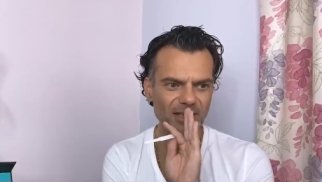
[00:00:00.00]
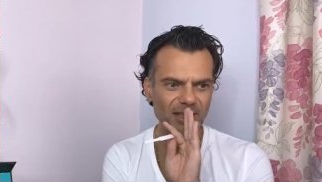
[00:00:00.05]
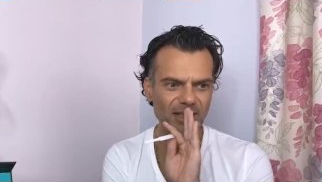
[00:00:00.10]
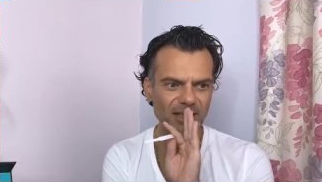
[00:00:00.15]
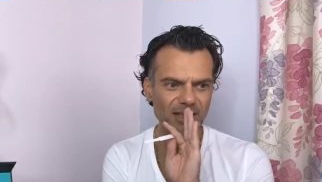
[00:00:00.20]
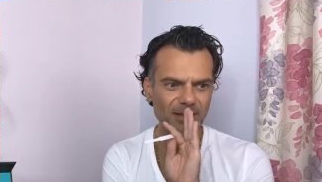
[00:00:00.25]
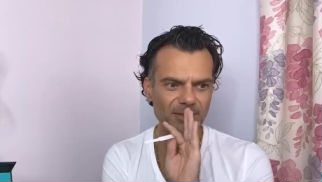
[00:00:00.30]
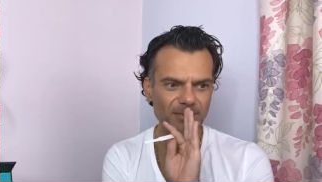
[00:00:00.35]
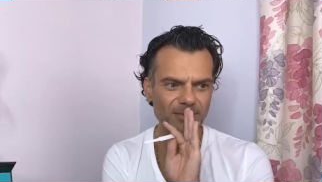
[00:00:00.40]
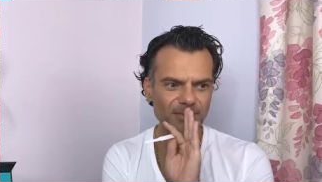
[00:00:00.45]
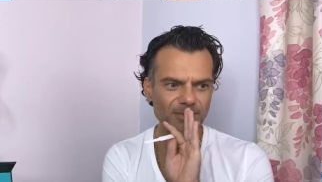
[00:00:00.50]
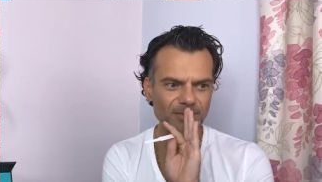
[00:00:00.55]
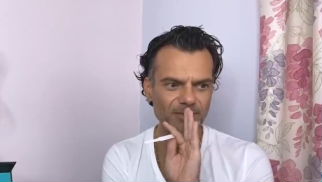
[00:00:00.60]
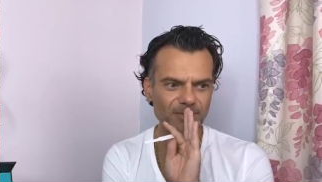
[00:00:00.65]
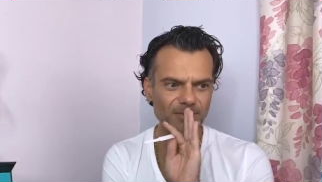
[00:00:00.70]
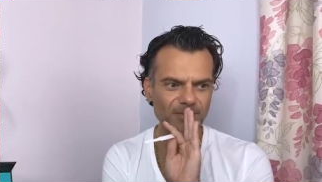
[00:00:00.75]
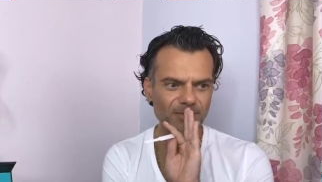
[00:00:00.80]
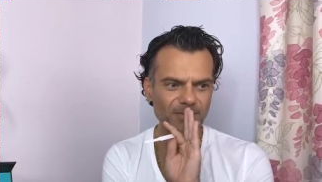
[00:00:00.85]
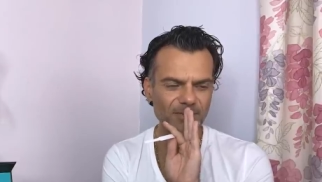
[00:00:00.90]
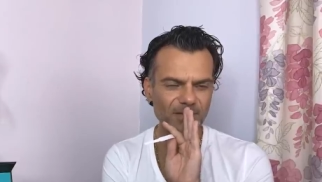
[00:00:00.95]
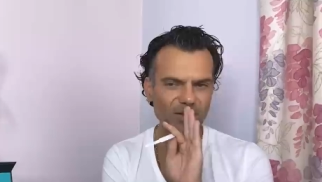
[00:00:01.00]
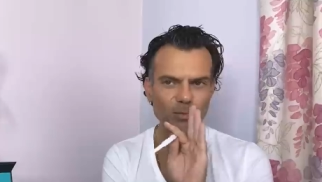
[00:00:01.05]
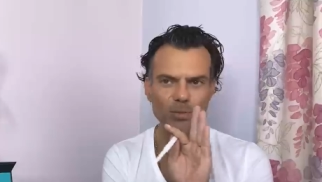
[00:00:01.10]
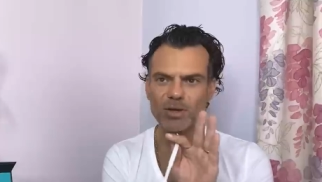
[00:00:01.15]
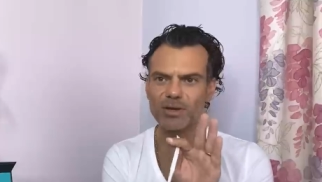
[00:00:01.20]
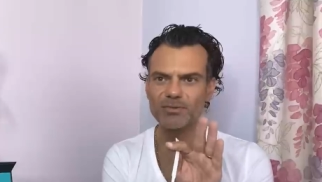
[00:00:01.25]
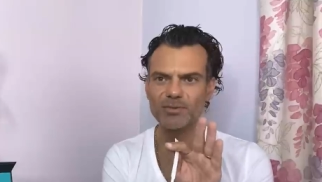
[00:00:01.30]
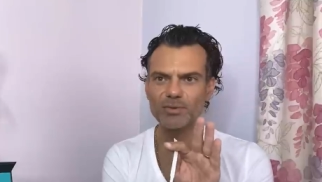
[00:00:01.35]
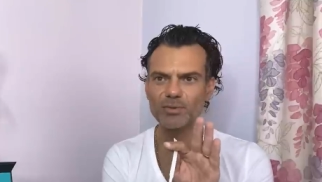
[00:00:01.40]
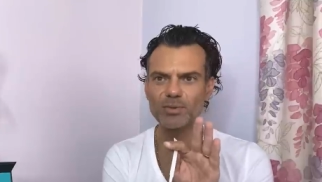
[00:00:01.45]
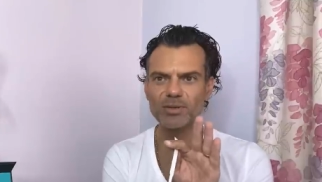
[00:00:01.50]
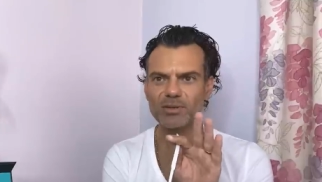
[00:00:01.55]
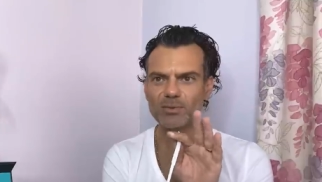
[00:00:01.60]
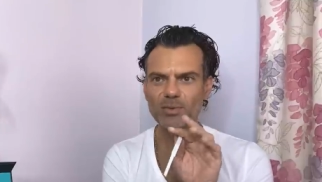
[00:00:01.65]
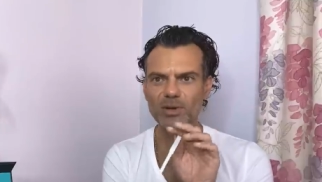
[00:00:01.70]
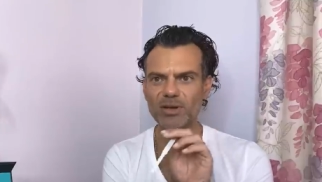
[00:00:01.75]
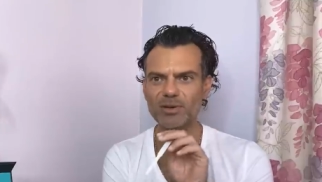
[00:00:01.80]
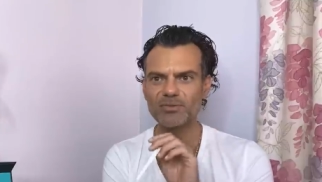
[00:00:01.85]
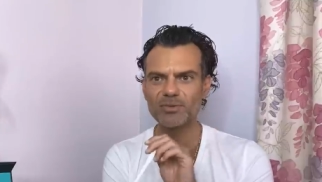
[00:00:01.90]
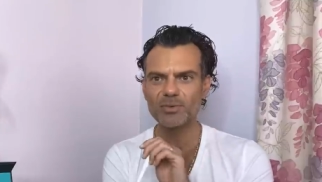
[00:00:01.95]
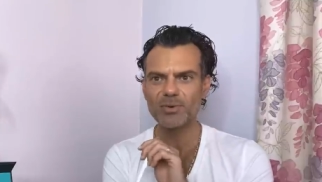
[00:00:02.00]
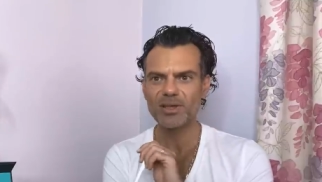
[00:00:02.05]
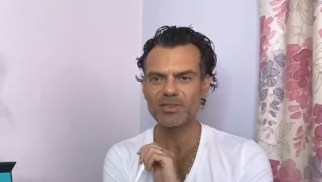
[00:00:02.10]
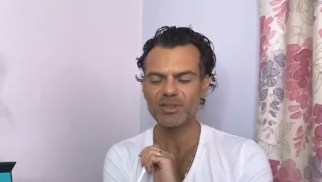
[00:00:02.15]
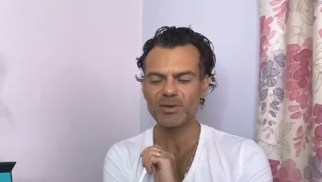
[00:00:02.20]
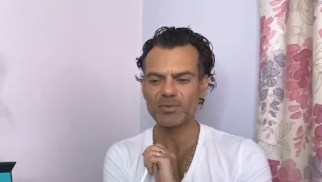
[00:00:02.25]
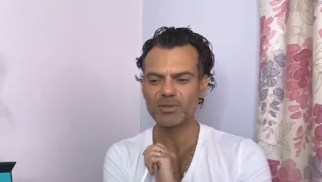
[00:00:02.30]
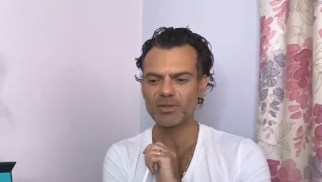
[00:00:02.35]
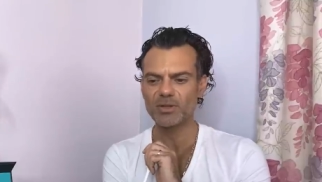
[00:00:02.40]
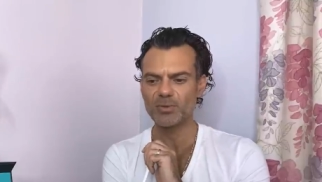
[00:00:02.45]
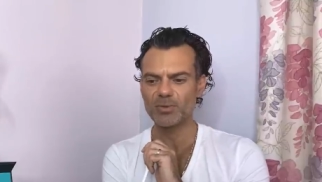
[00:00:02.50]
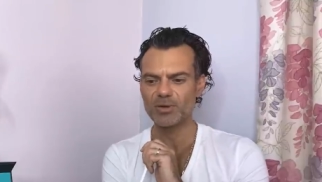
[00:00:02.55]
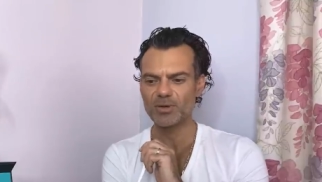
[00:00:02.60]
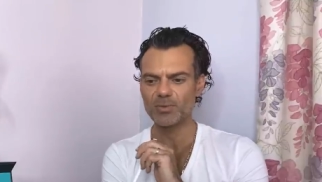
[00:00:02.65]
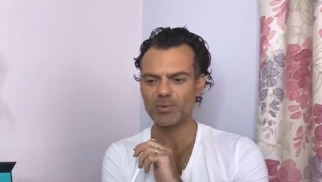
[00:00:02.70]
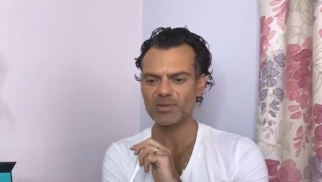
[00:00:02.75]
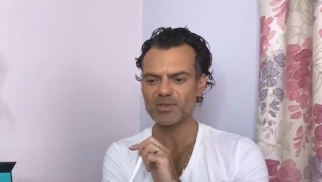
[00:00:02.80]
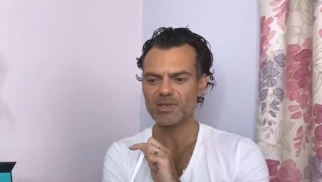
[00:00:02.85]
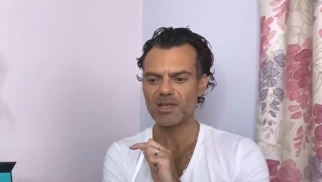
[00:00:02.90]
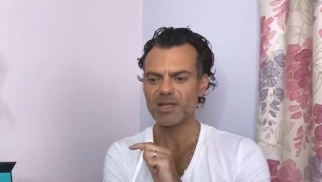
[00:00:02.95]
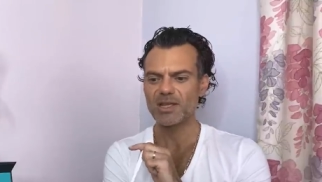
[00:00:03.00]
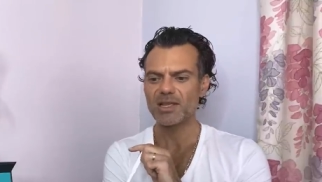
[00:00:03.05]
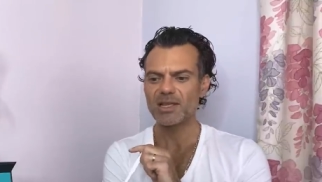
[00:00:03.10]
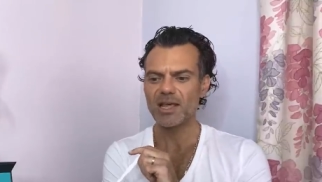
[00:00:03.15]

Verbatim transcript: Um, one of you will, one of you out there will know what it was.